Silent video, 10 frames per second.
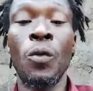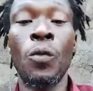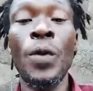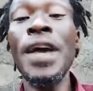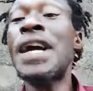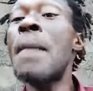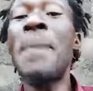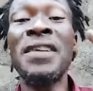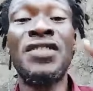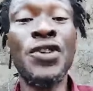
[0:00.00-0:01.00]
where it can
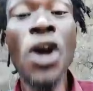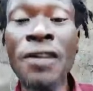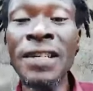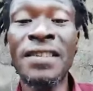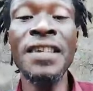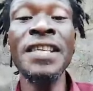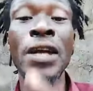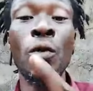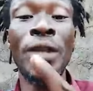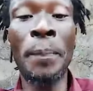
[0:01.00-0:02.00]
pass security, now
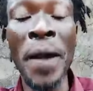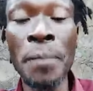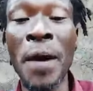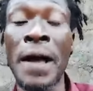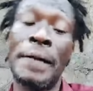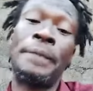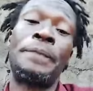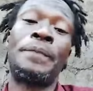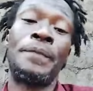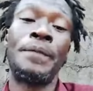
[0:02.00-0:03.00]
you will depend pa,
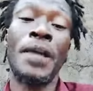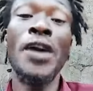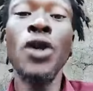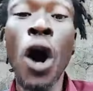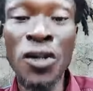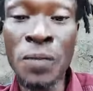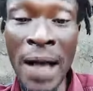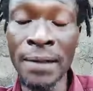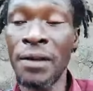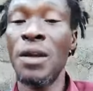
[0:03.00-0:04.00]
and your husband.